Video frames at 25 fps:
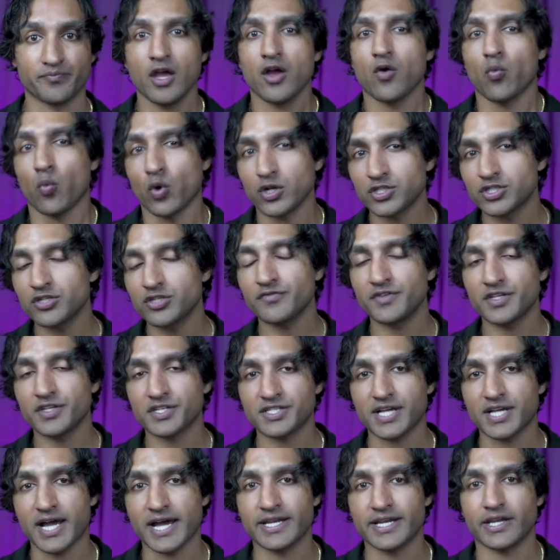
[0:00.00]
Once you've
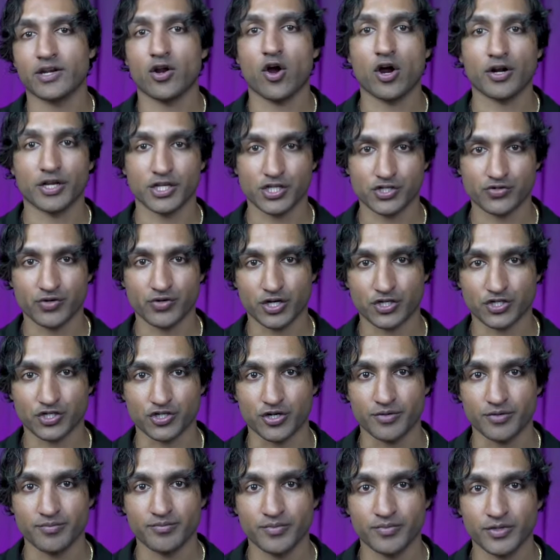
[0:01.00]
decided on a
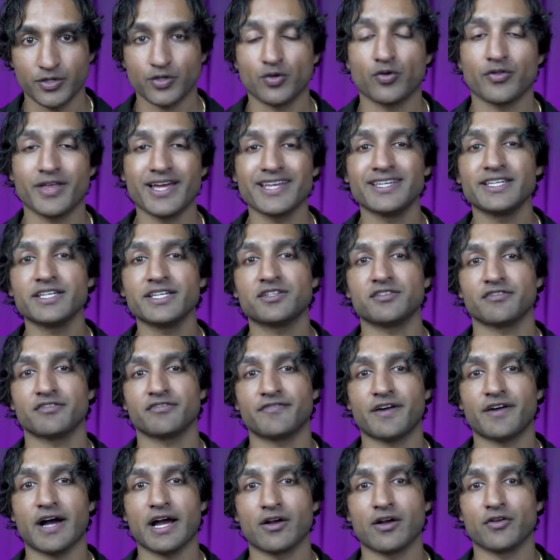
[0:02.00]
structure, you'll then need to
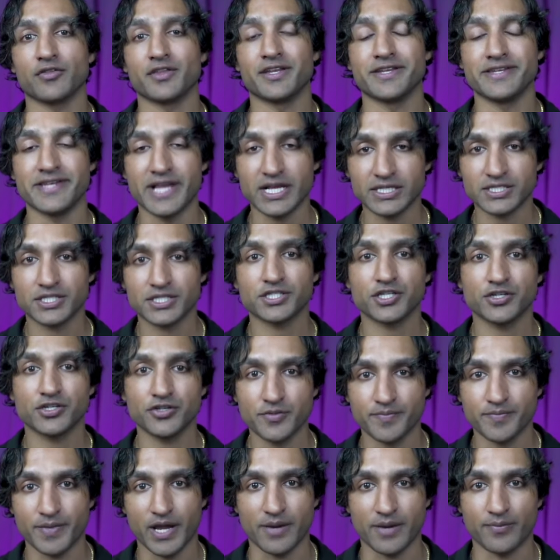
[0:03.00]
file the necessary
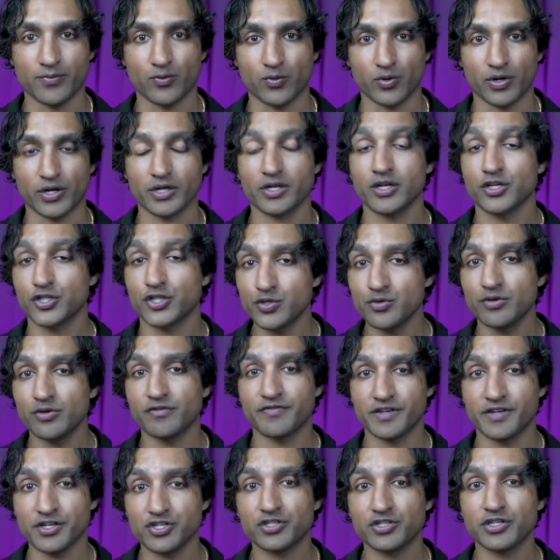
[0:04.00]
paperwork to
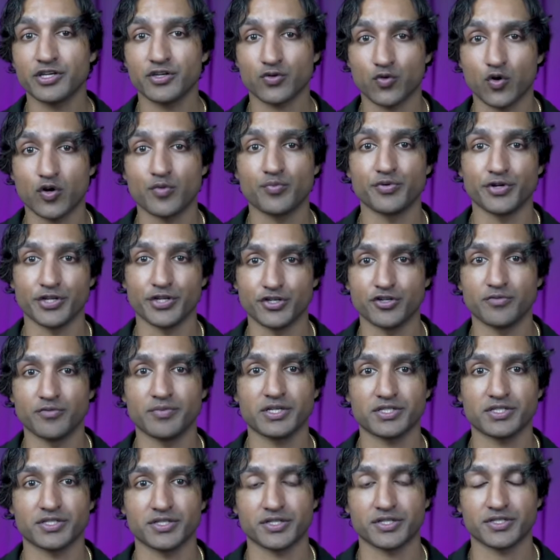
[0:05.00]
officially incorporate your
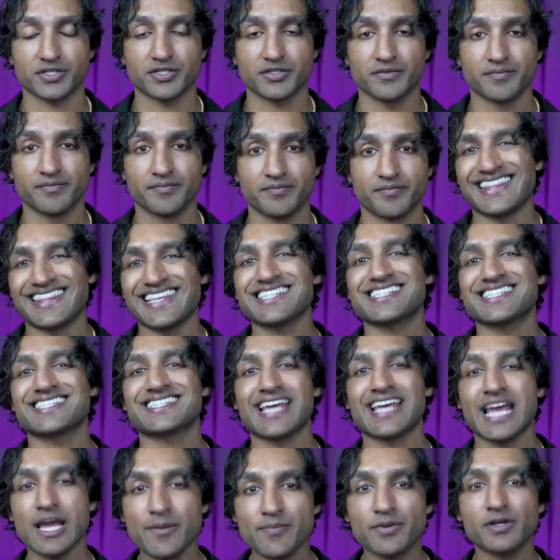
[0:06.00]
business. This
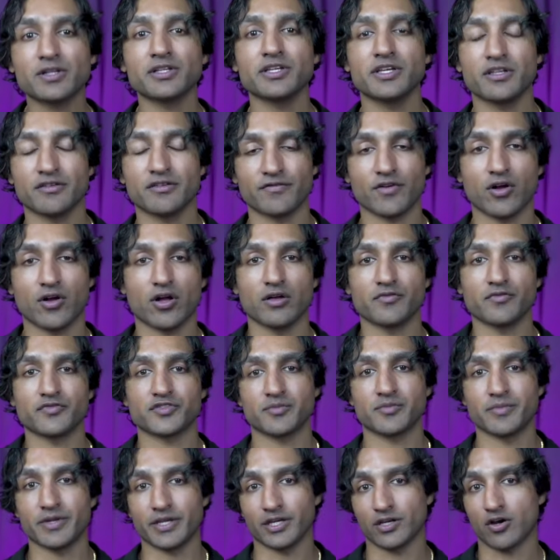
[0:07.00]
typically involves
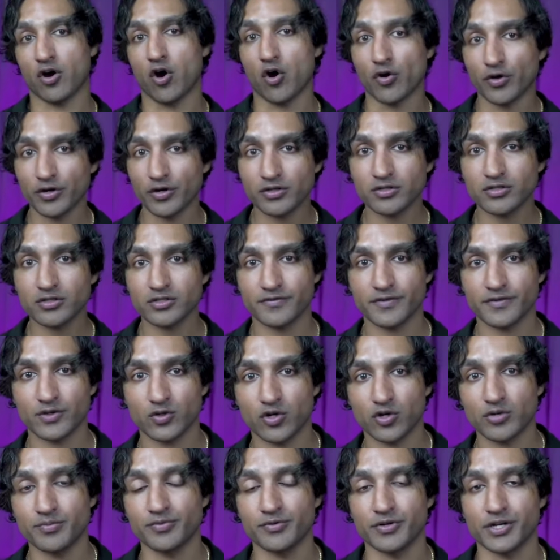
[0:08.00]
submitting articles of
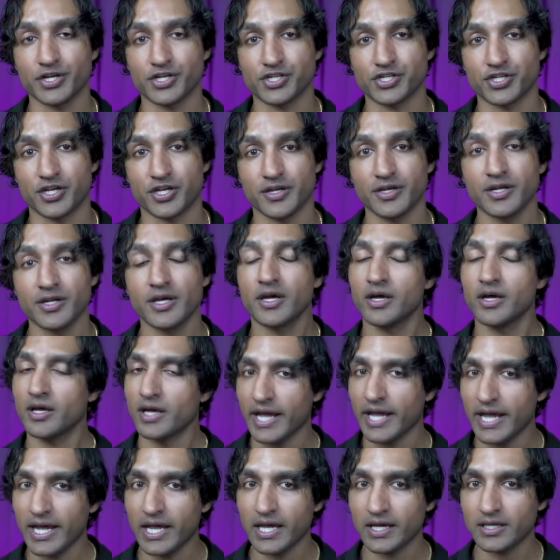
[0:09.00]
incorporation
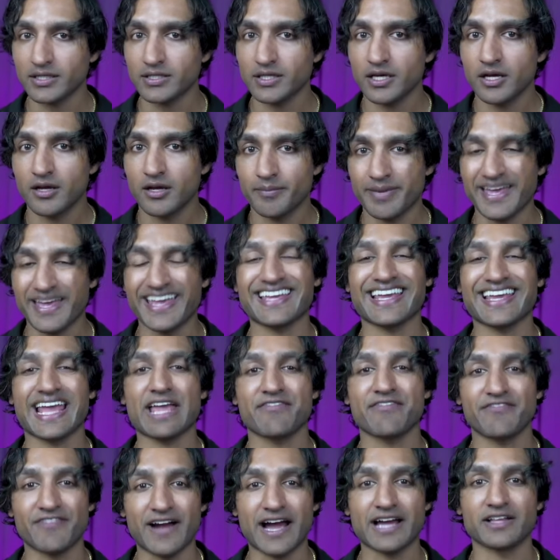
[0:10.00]
and paying a
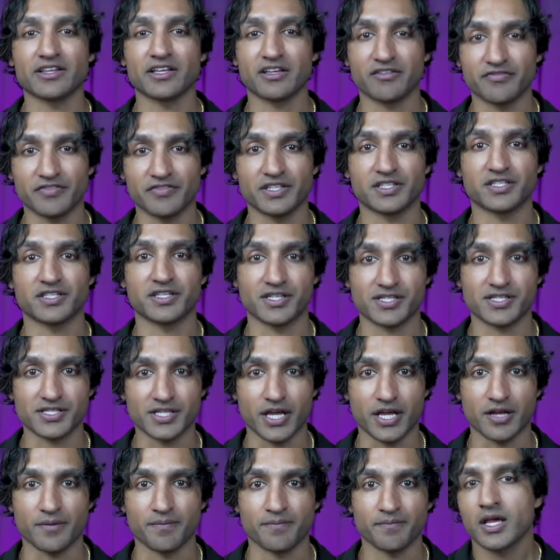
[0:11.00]
filing fee to the
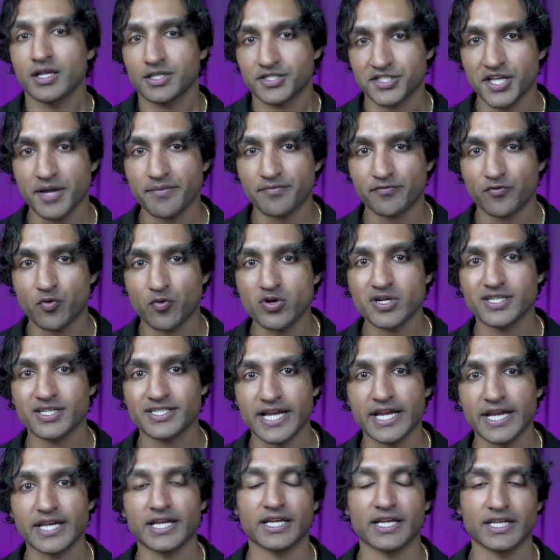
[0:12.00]
state. Step 4 is
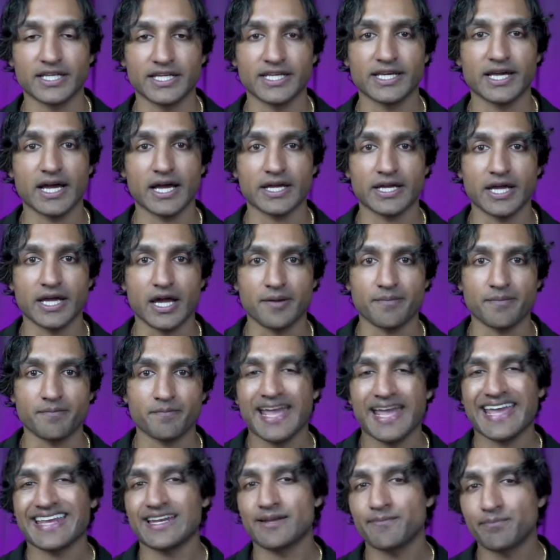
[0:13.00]
getting an EIN.
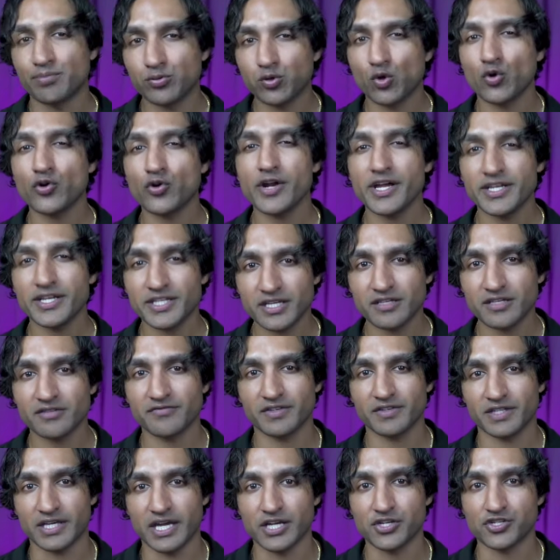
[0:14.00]
An employer
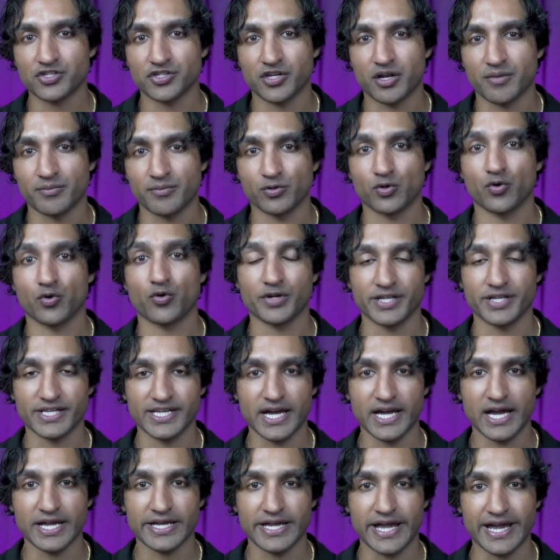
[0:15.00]
identification number, or
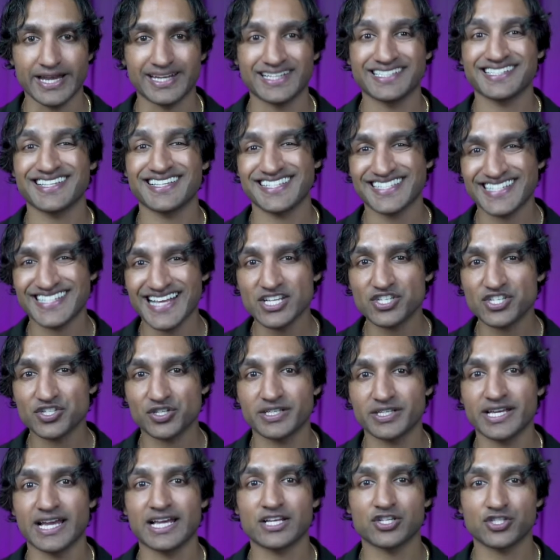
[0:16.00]
EIN, is
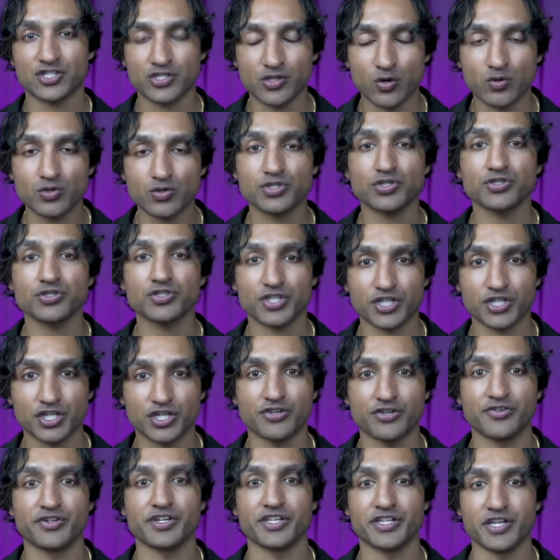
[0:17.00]
essentially a social
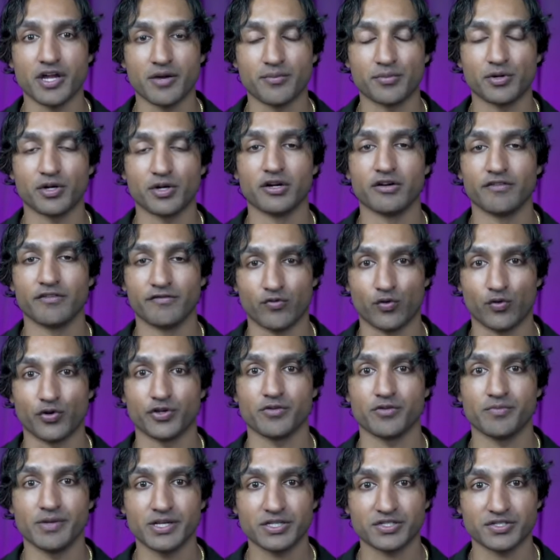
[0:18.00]
security number for your
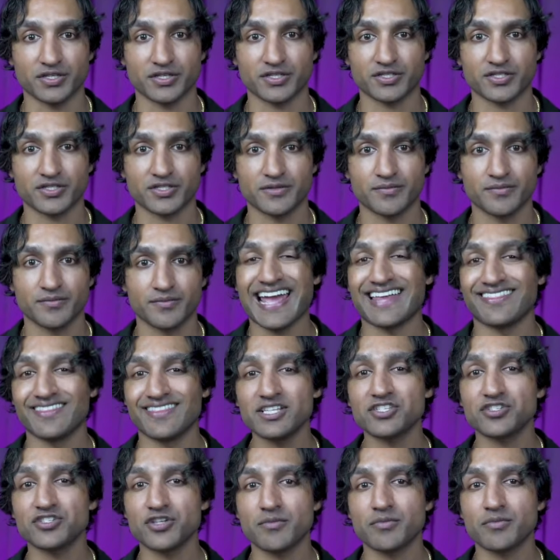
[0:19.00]
business. And
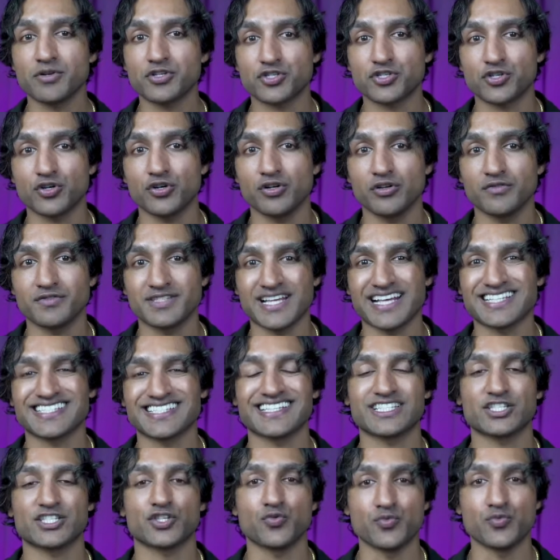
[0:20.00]
this number serves as
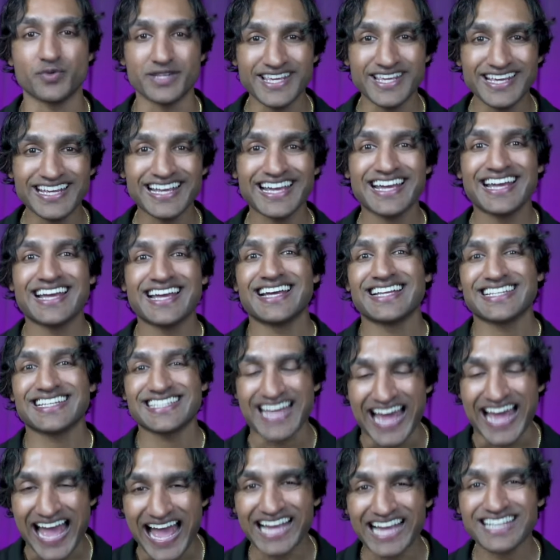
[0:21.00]
its unique
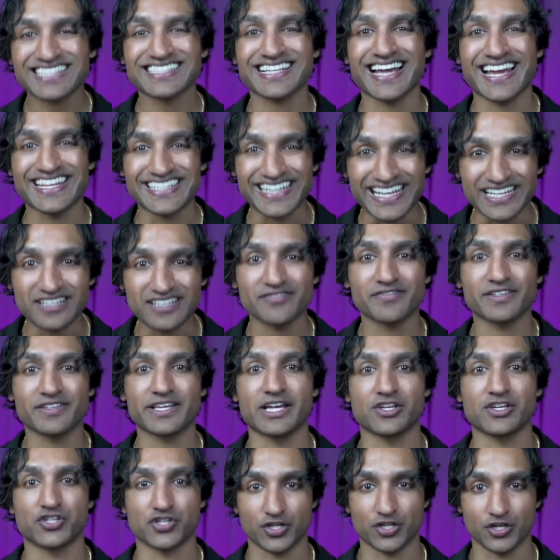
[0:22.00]
tax
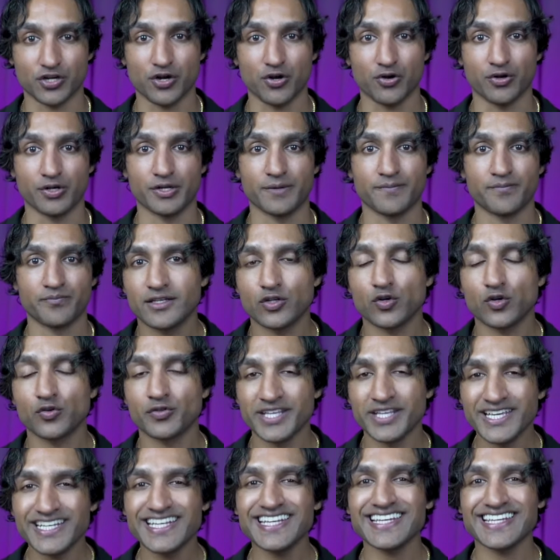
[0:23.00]
identification code. You'll
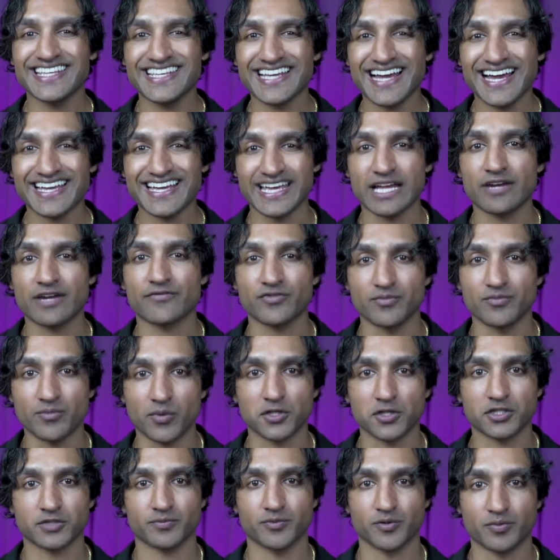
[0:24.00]
need an EIN for
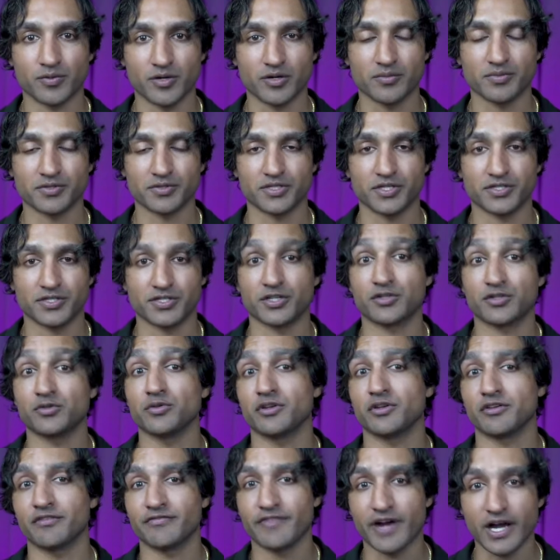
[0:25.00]
multiple purposes,
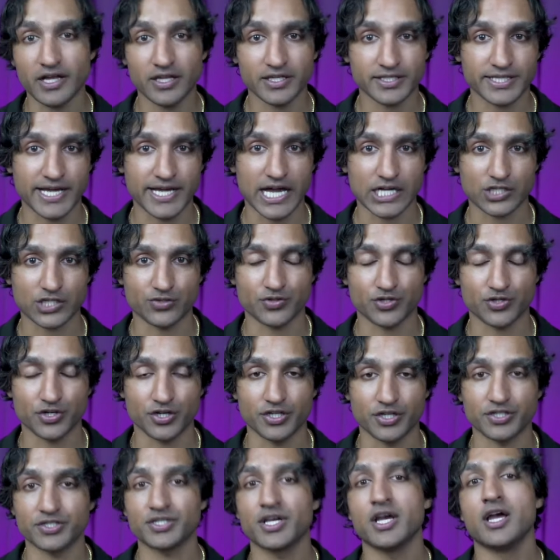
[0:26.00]
including filing tax
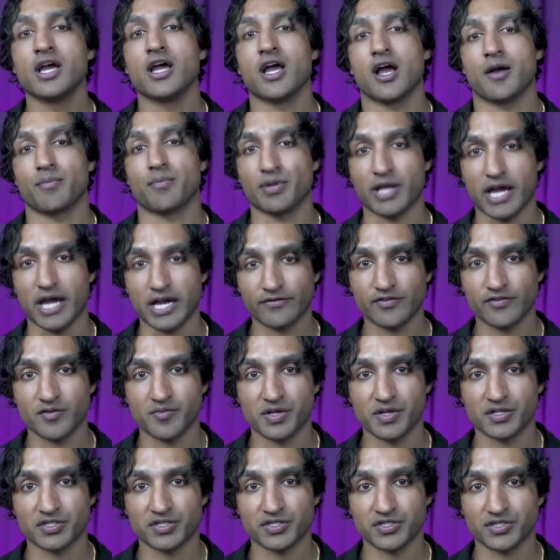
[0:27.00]
returns, applying for
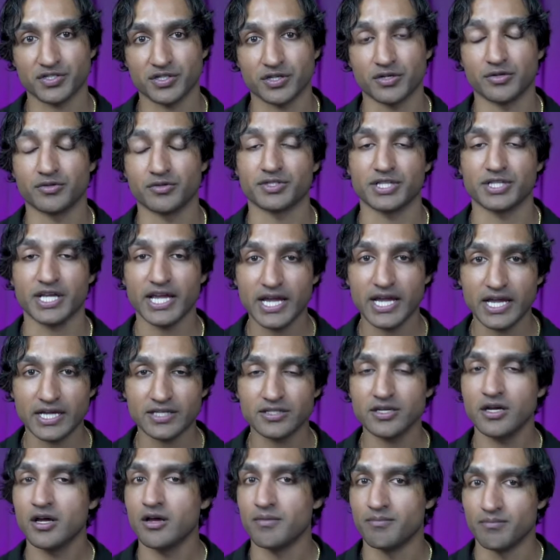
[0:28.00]
business loans,
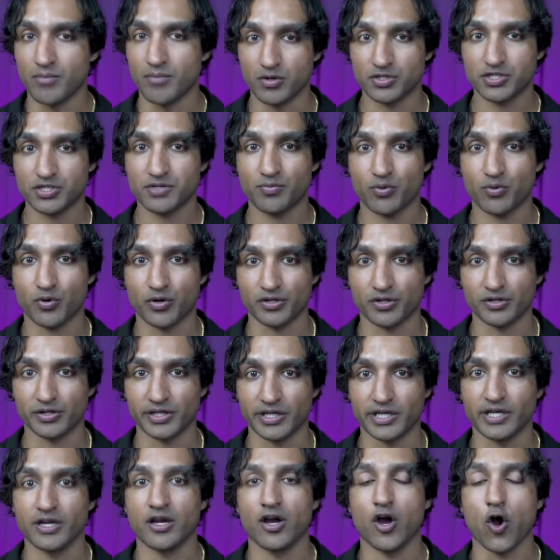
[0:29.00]
and, most
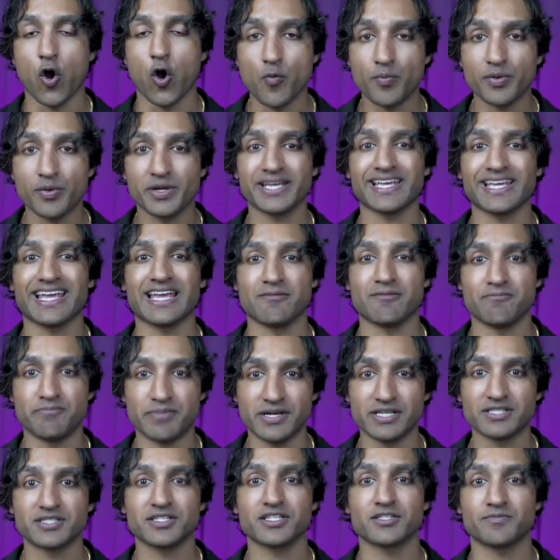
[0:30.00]
importantly, opening a
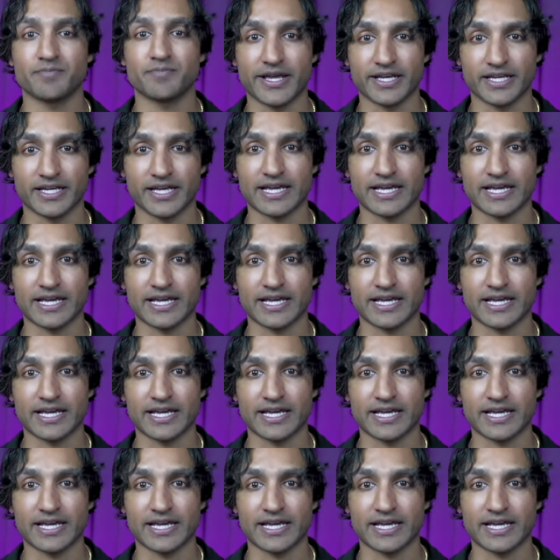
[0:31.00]
business bank